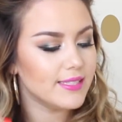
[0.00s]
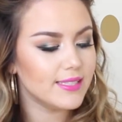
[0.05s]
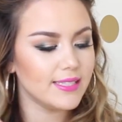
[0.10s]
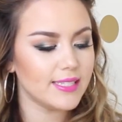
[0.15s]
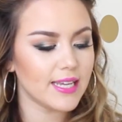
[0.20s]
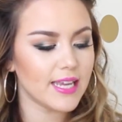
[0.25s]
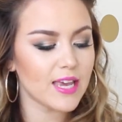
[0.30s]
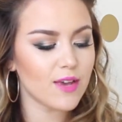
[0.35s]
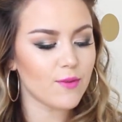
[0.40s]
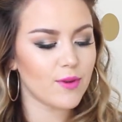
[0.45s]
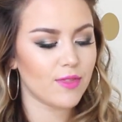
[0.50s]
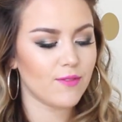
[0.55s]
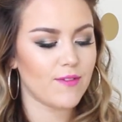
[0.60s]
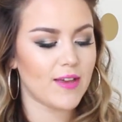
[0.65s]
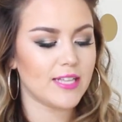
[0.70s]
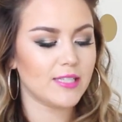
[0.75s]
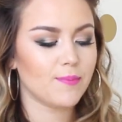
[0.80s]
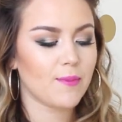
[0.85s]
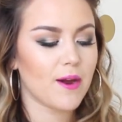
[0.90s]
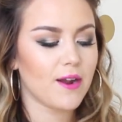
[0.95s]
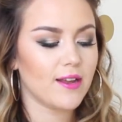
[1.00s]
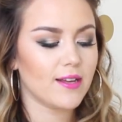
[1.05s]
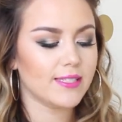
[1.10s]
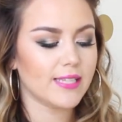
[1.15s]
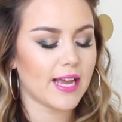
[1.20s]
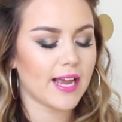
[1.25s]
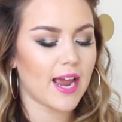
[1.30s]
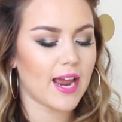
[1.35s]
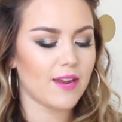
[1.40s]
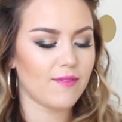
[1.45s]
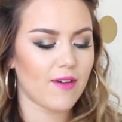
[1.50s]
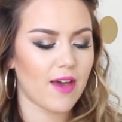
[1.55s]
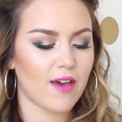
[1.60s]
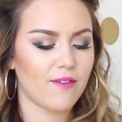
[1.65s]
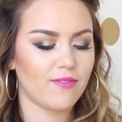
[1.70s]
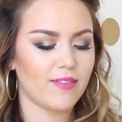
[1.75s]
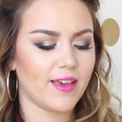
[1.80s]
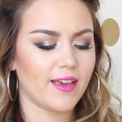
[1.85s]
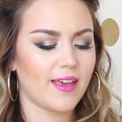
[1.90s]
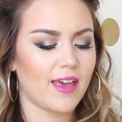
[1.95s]
Sticking with face products, I kind of
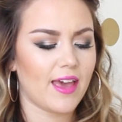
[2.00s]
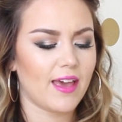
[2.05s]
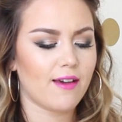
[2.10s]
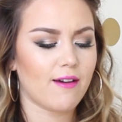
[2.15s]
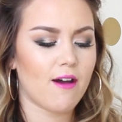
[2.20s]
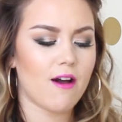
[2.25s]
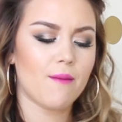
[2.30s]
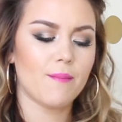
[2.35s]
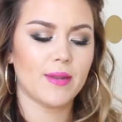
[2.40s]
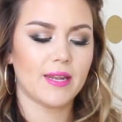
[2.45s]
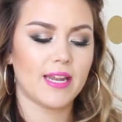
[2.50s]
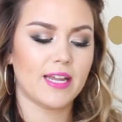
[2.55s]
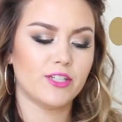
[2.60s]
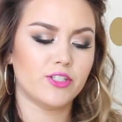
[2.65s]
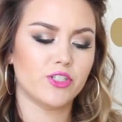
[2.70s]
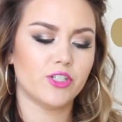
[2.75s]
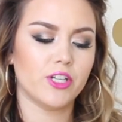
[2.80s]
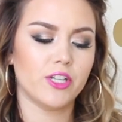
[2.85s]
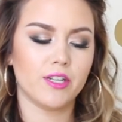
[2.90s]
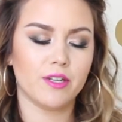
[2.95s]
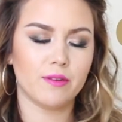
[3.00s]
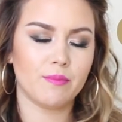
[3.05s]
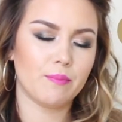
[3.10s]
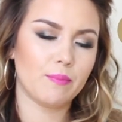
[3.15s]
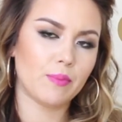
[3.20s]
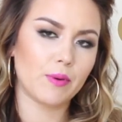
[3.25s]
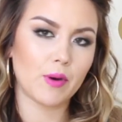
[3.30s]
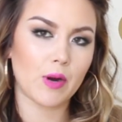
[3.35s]
have like a combination